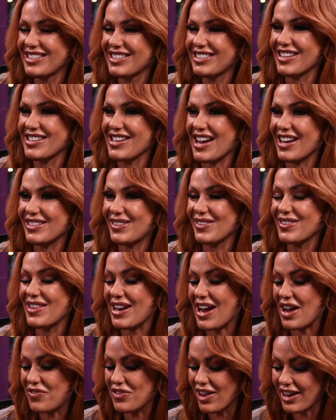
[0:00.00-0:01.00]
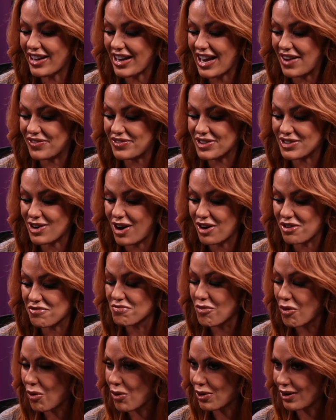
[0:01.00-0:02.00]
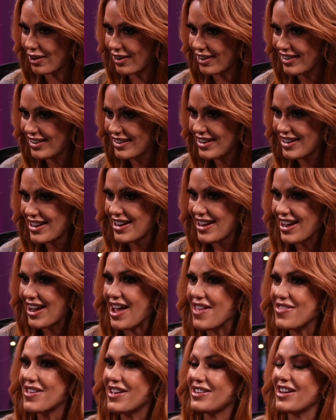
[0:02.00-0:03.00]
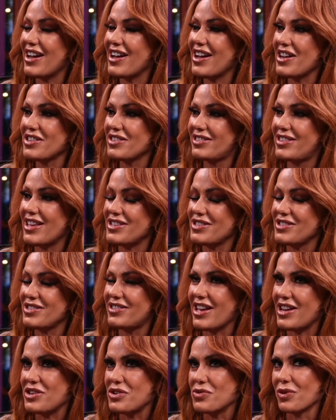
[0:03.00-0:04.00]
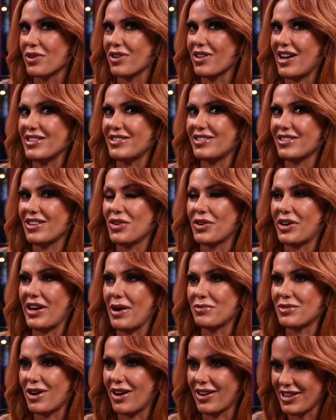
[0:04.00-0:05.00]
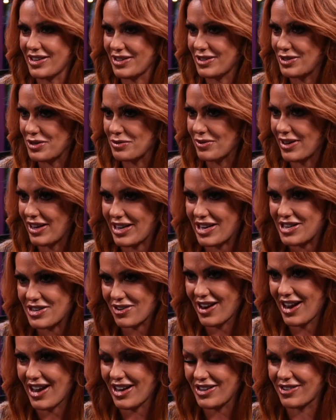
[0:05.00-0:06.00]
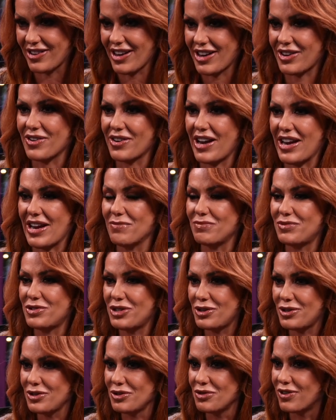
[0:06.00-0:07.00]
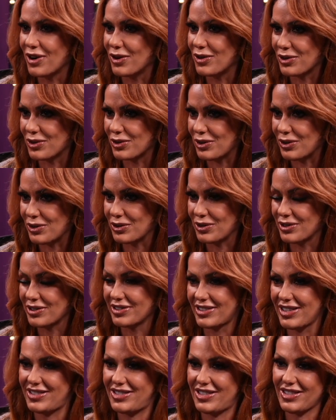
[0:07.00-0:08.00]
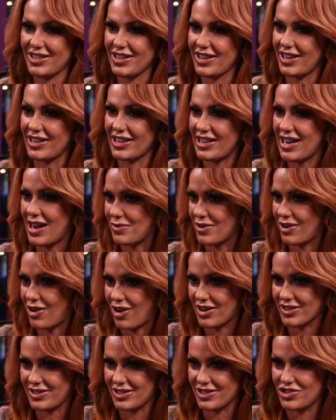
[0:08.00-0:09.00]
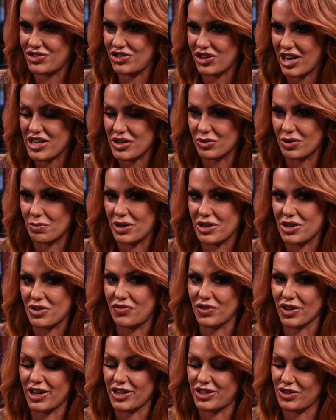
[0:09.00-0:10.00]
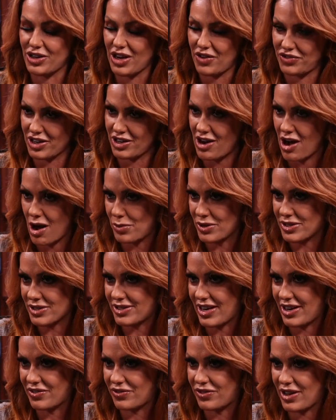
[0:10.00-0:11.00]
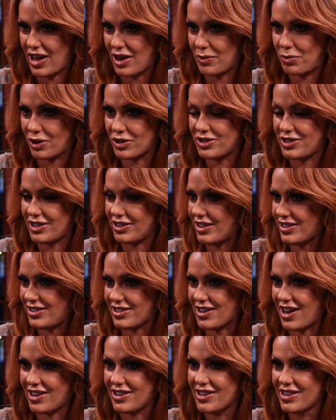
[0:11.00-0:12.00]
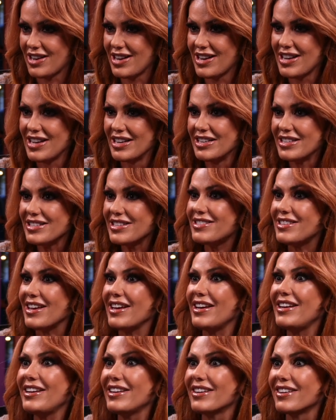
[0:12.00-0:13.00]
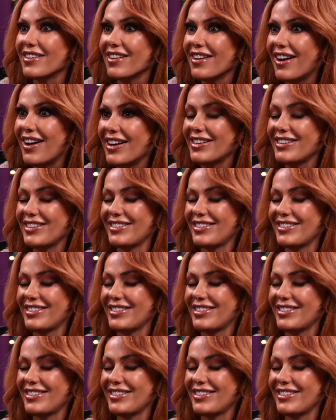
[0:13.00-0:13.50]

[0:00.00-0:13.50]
So yeah. So then I feel like I have to talk more, and then you realize, okay, I'm talking too much. Like in your head, you're like, okay, I'm too vocal. This isn't going to come across as genuine, but you feel like you have to compensate for that person that's not saying a lot.